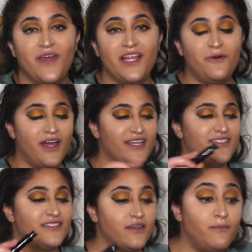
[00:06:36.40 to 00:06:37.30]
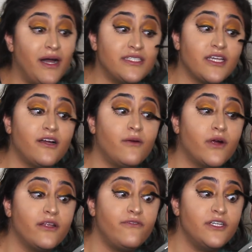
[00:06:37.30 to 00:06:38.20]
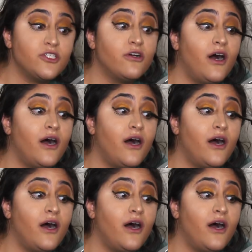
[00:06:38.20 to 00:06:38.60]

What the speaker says: Anyways, mascara, we're gonna finish her